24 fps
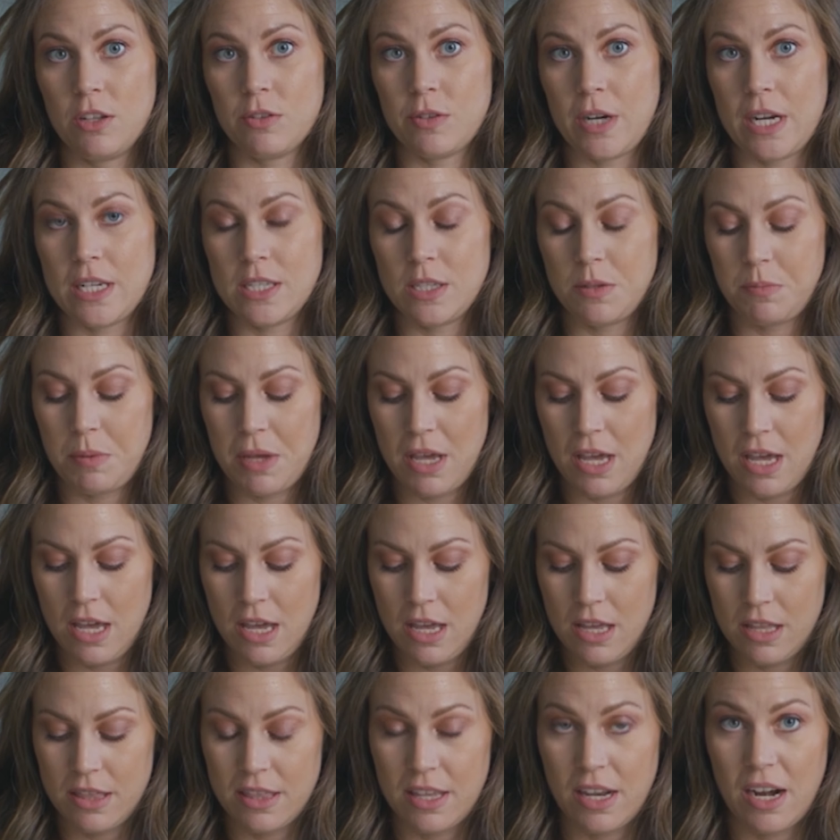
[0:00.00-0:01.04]

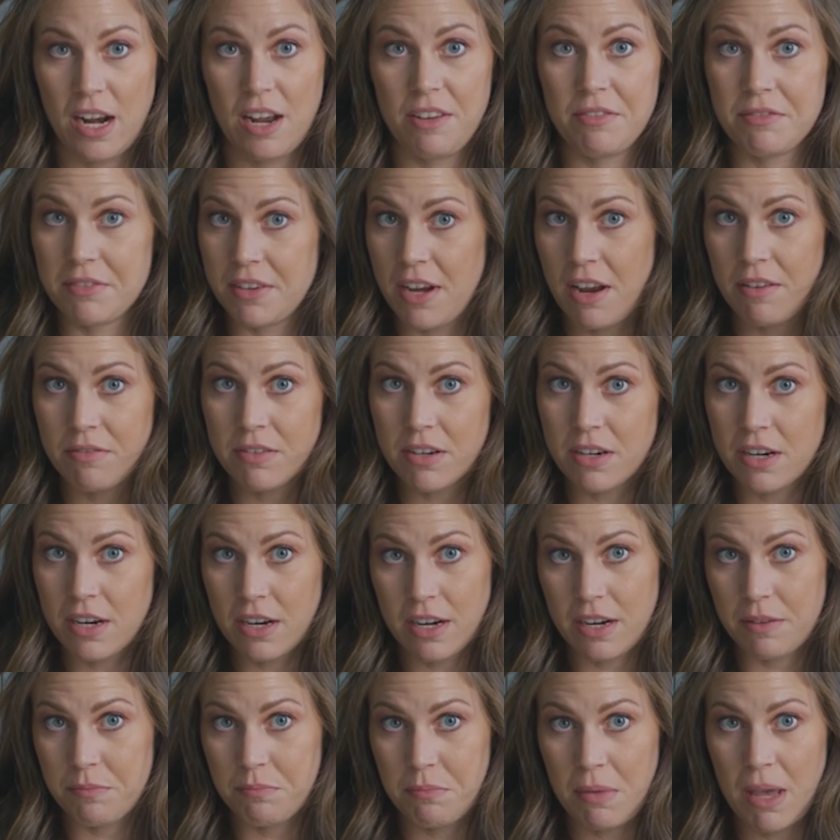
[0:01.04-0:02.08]
recipe that I've
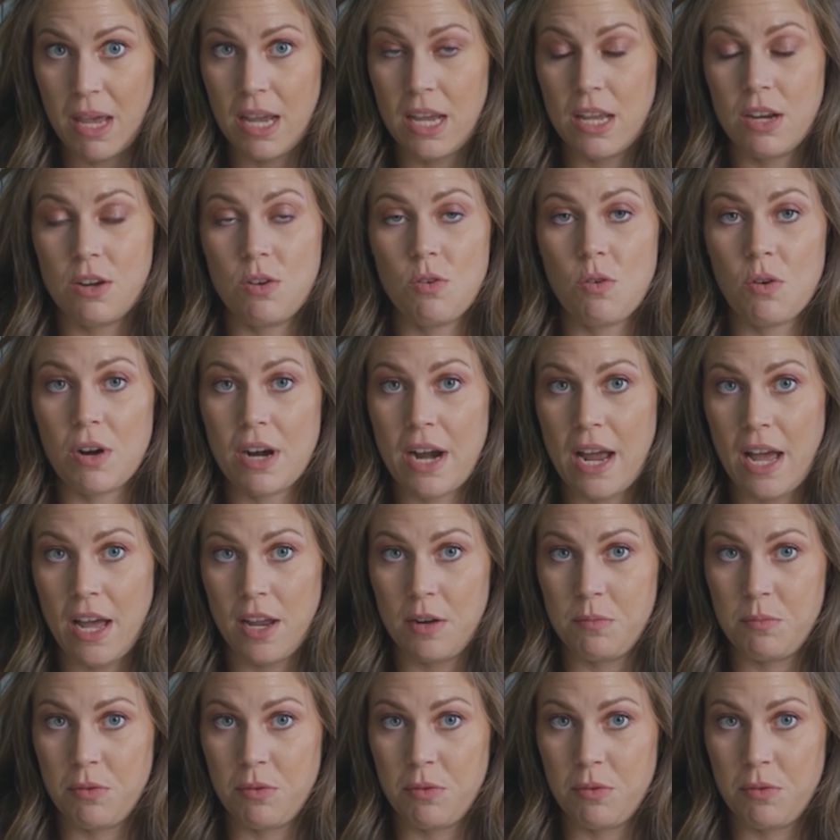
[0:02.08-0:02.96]
never made nor had